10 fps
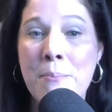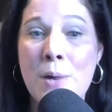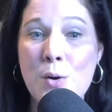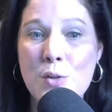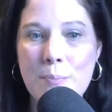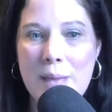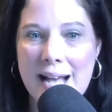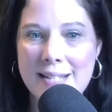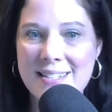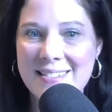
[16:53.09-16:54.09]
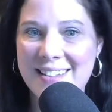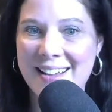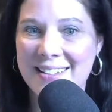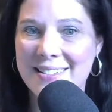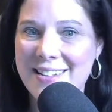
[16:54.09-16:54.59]
both Patsy
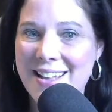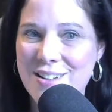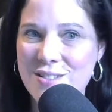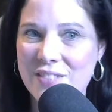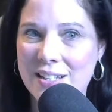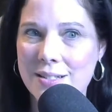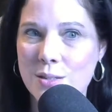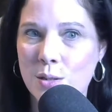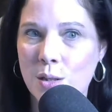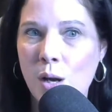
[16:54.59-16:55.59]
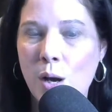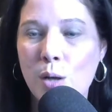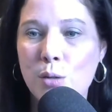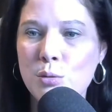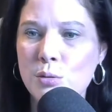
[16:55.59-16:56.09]
Cline and Elvis.
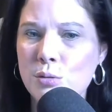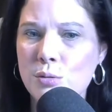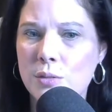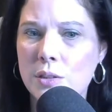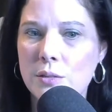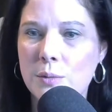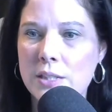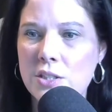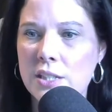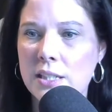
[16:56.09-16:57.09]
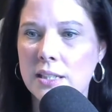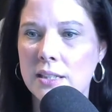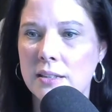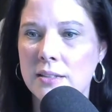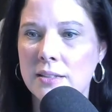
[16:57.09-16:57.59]
Ooh, good
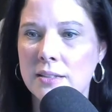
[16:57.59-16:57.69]
question.